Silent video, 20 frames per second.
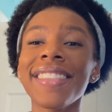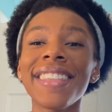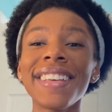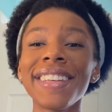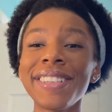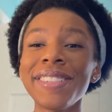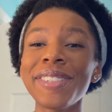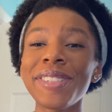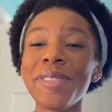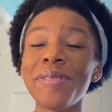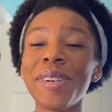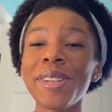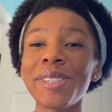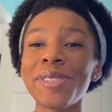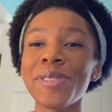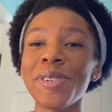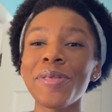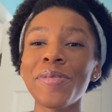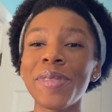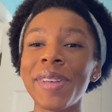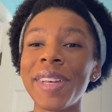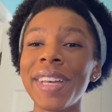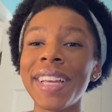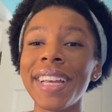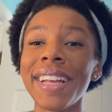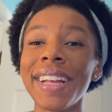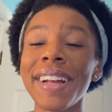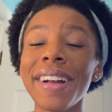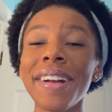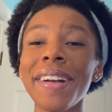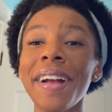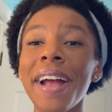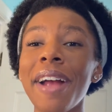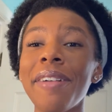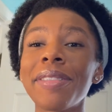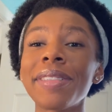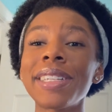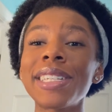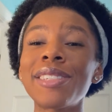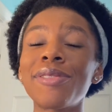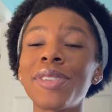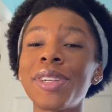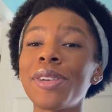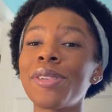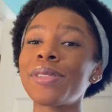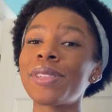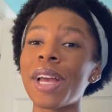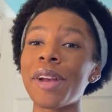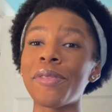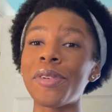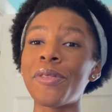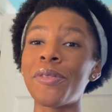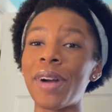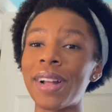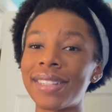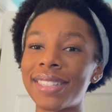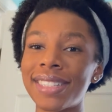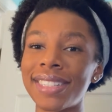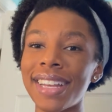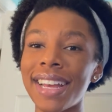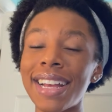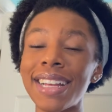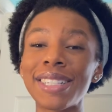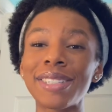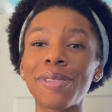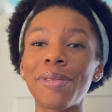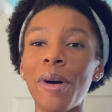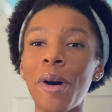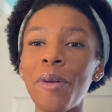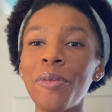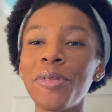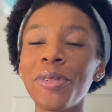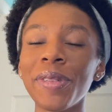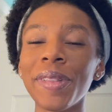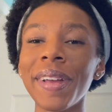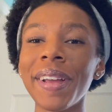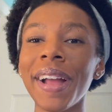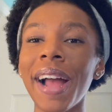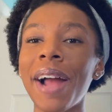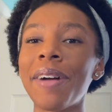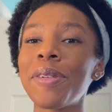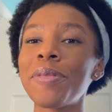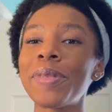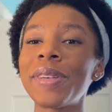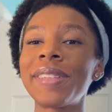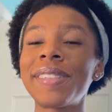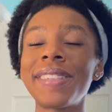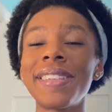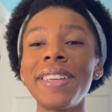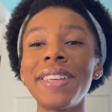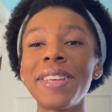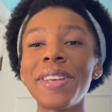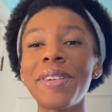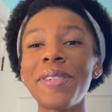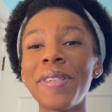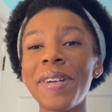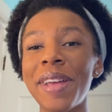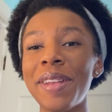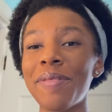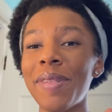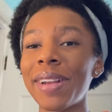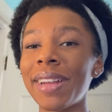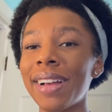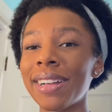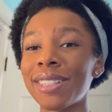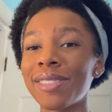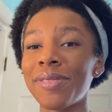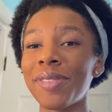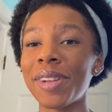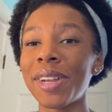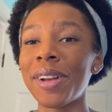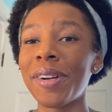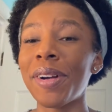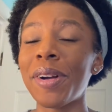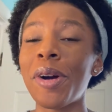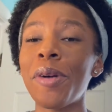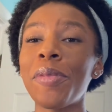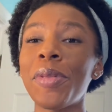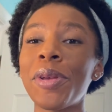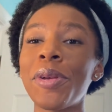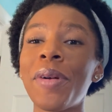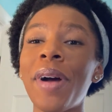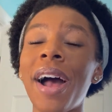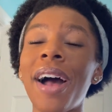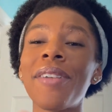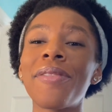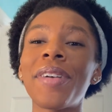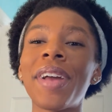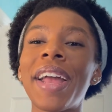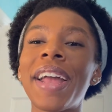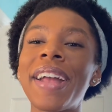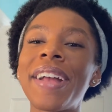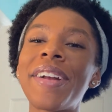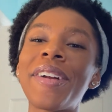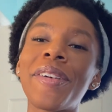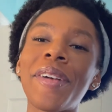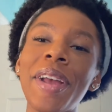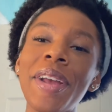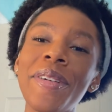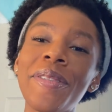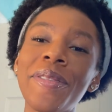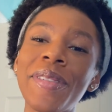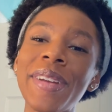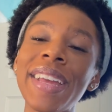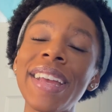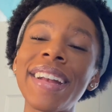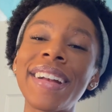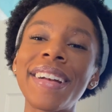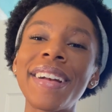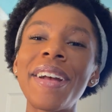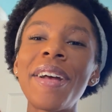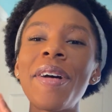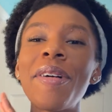thank you so much for being here. I release videos every Wednesday, so hopefully I will be seeing you in my next video. I hope that you have a great week.